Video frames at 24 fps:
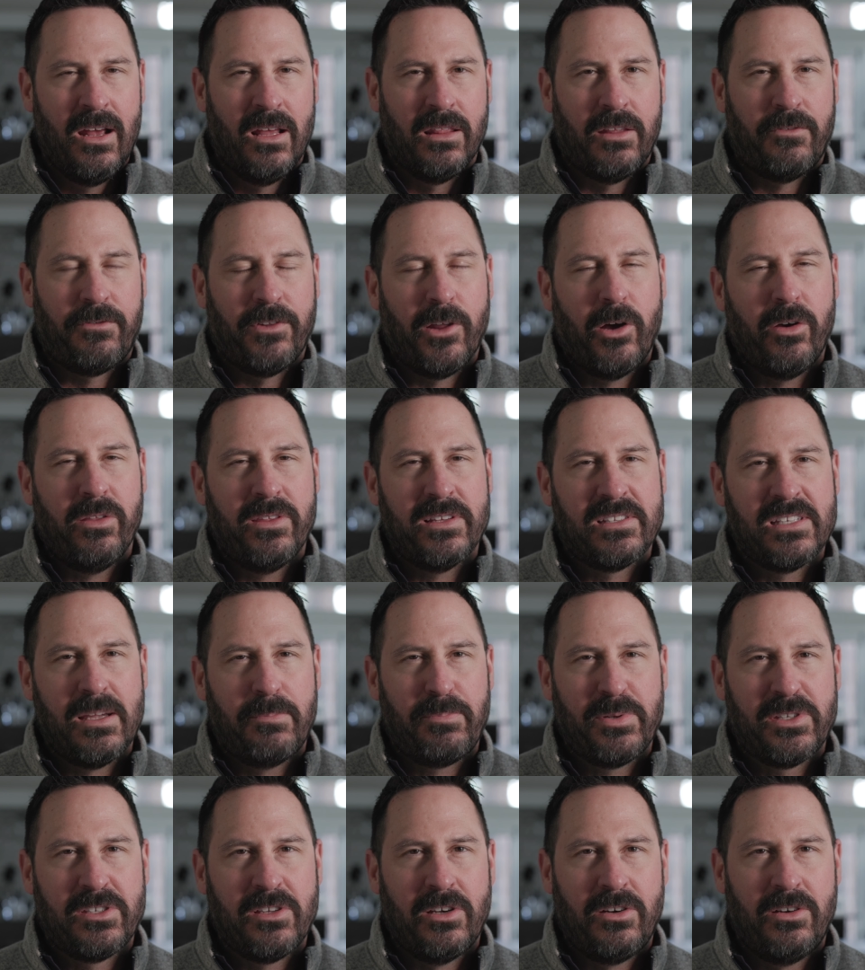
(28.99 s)
The flow of this
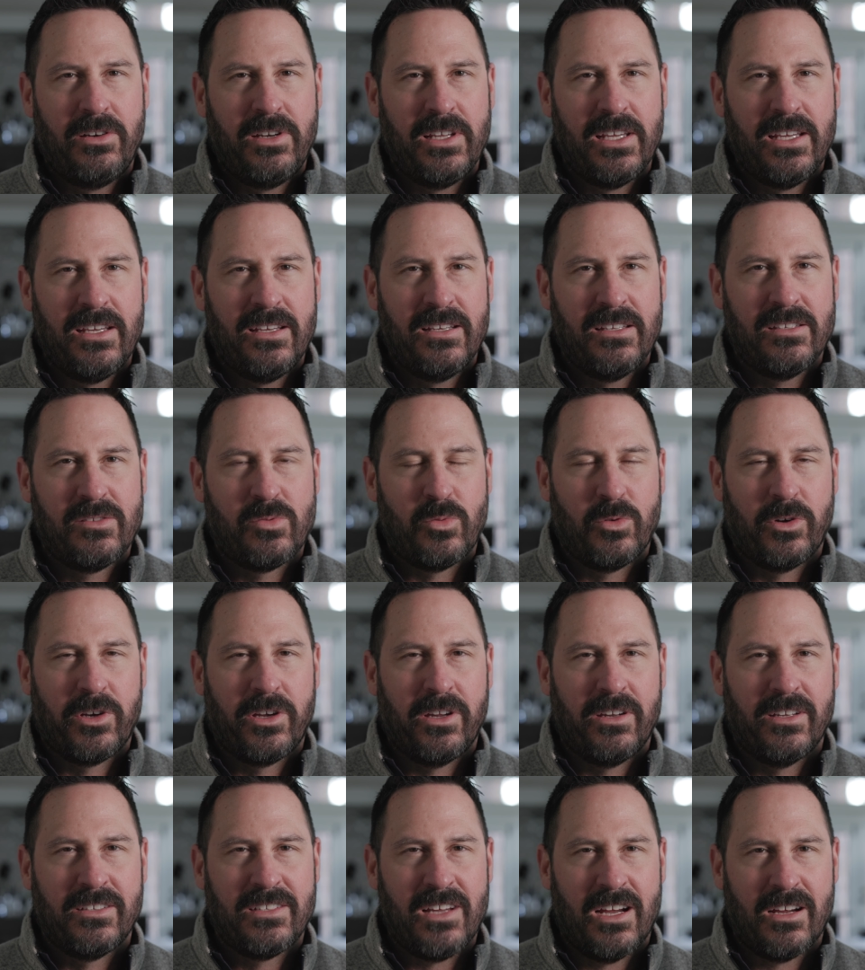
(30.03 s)
episode is we're
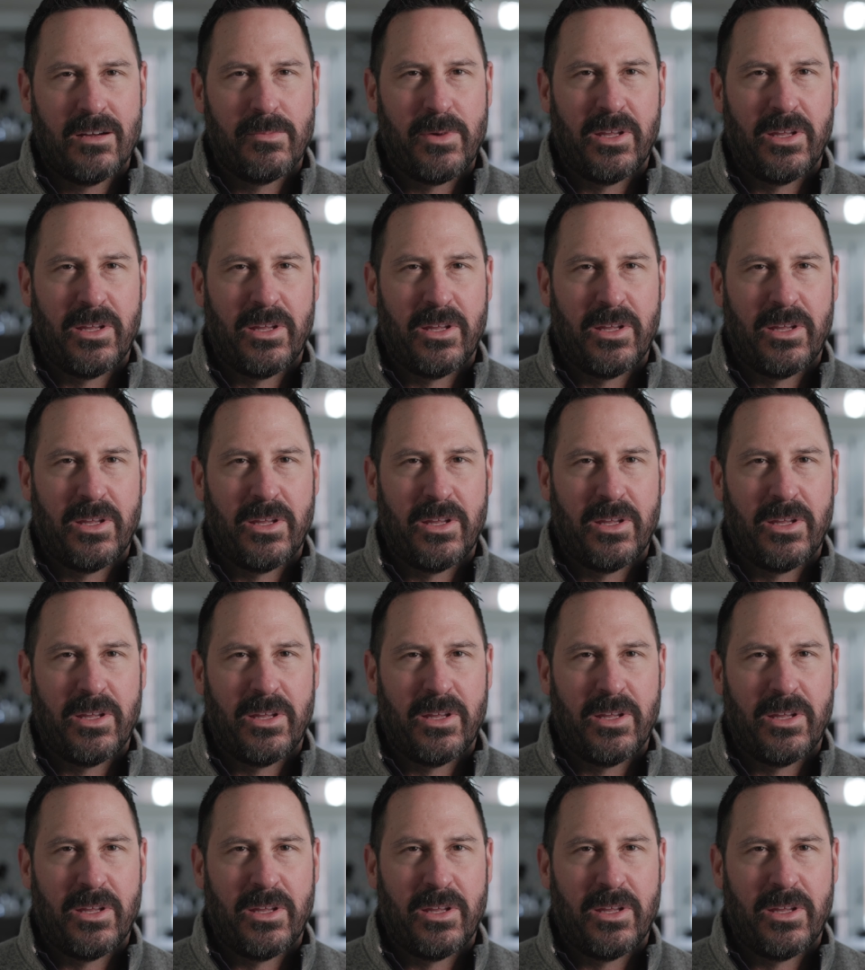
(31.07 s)
going to talk